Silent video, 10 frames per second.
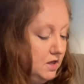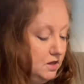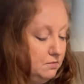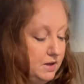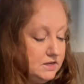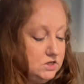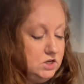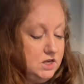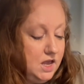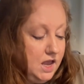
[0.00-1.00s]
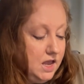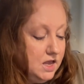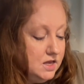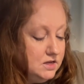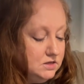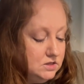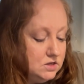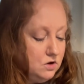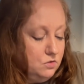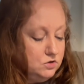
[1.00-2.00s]
the best you can.
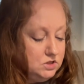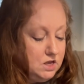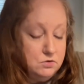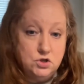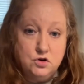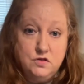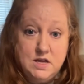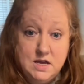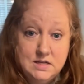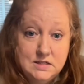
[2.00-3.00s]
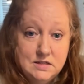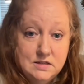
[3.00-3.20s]
So we'll just keep stirring these.